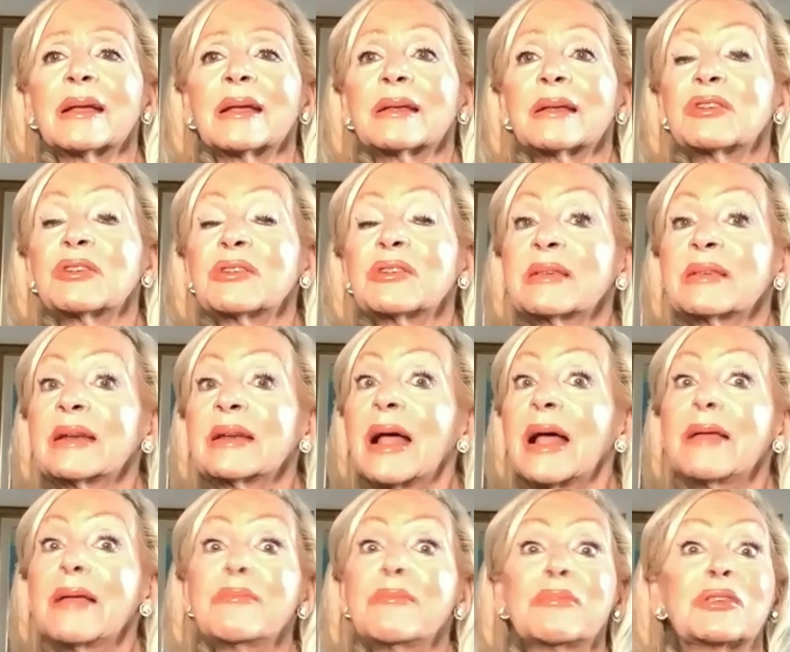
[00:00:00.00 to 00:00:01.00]
she said,
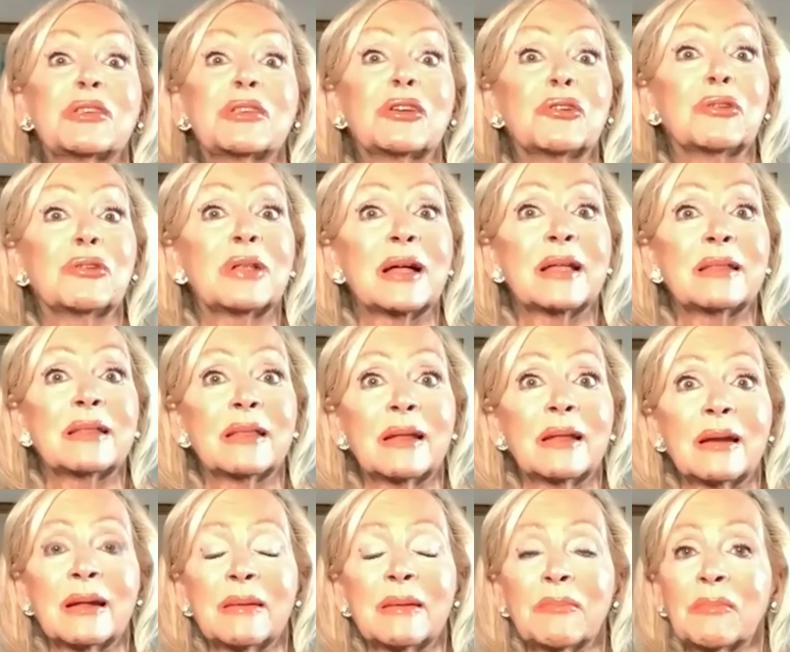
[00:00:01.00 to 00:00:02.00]
I'm so glad
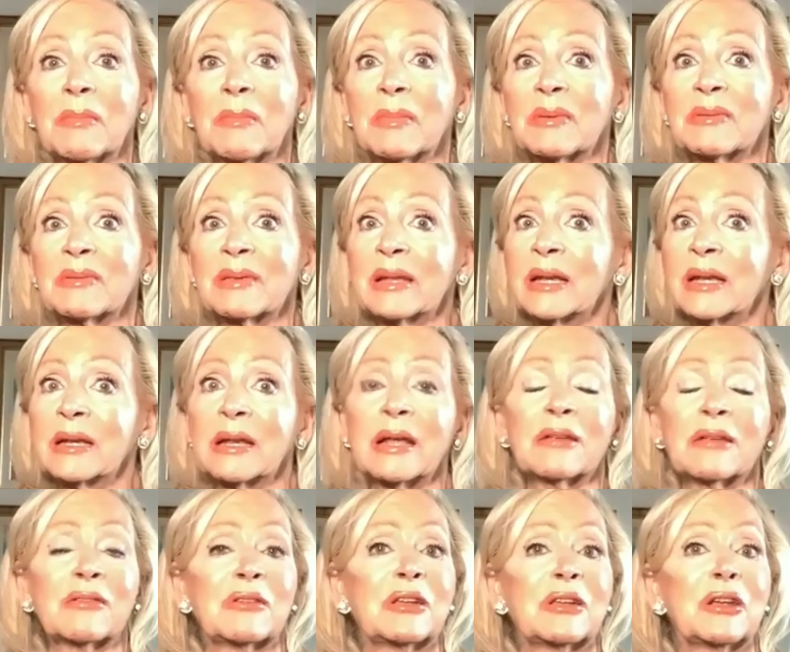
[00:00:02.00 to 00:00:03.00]
that I'm sitting
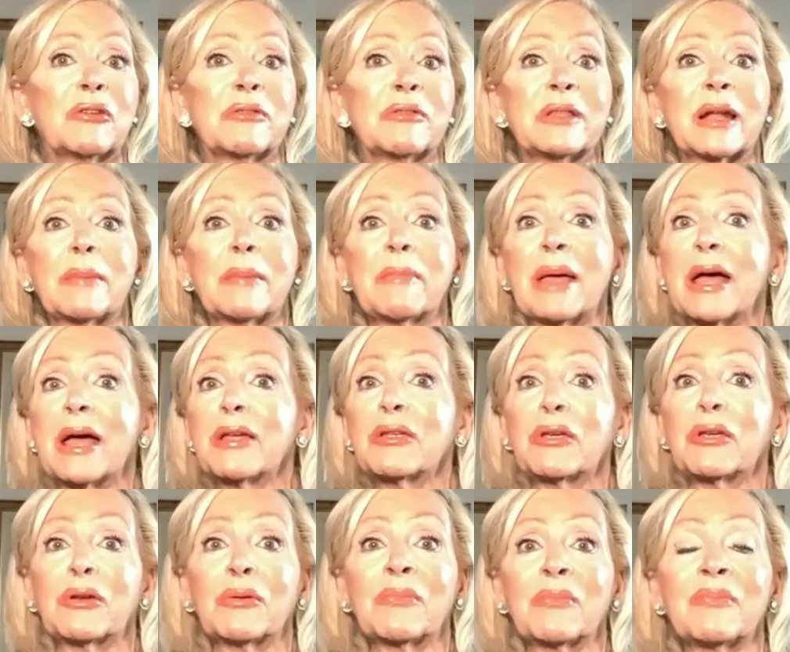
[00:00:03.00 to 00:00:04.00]
next to you and I met
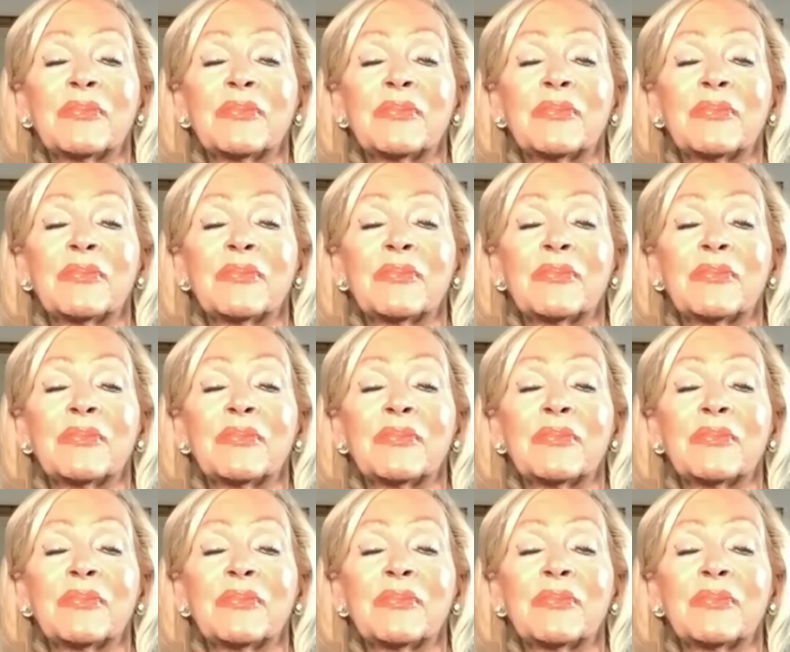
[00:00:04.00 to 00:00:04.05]
you.